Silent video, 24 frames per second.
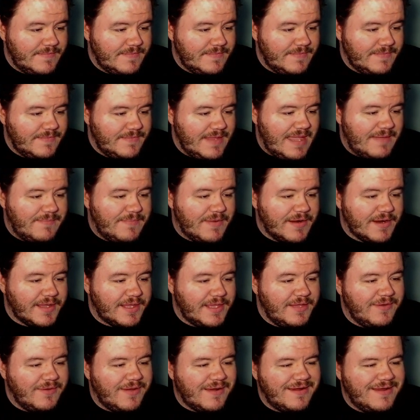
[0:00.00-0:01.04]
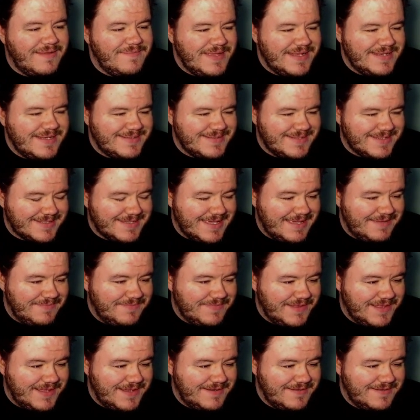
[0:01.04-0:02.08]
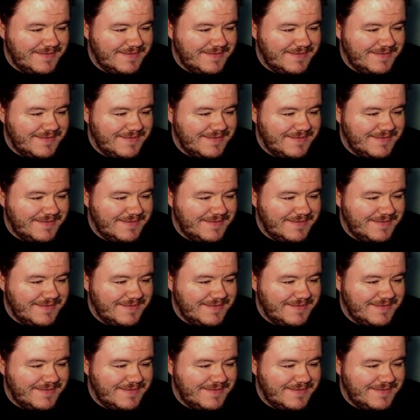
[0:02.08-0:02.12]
Yeah, Marky, you are a mean duck game player.